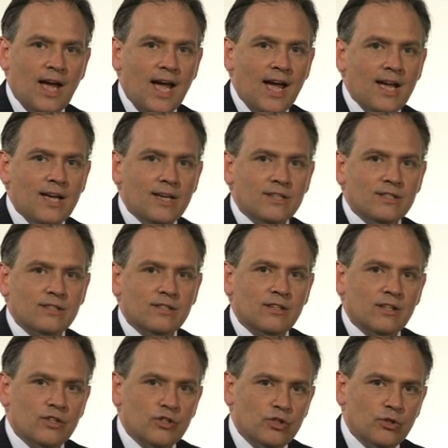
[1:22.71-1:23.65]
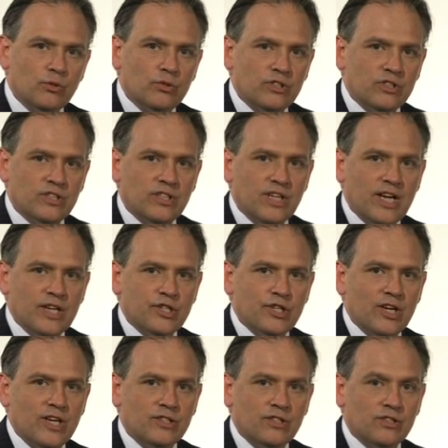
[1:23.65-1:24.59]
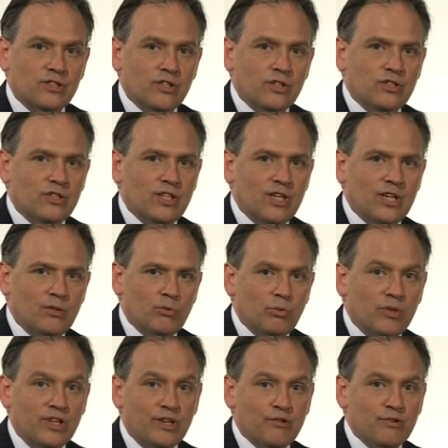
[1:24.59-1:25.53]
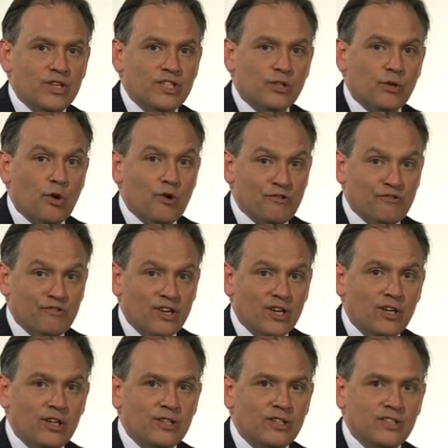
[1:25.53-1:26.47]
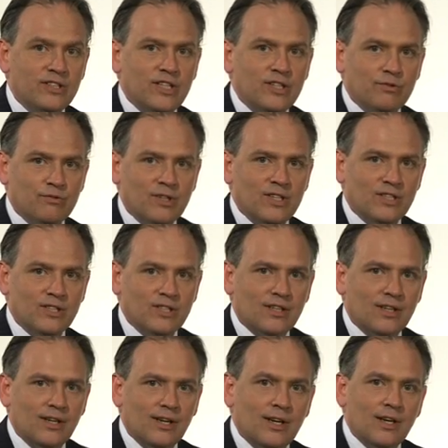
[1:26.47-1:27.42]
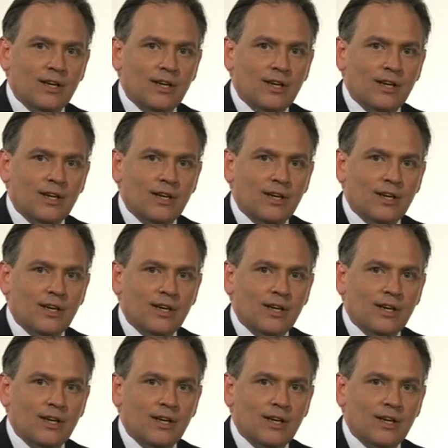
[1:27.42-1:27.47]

As shorter stature is associated with increased coronary heart disease risk,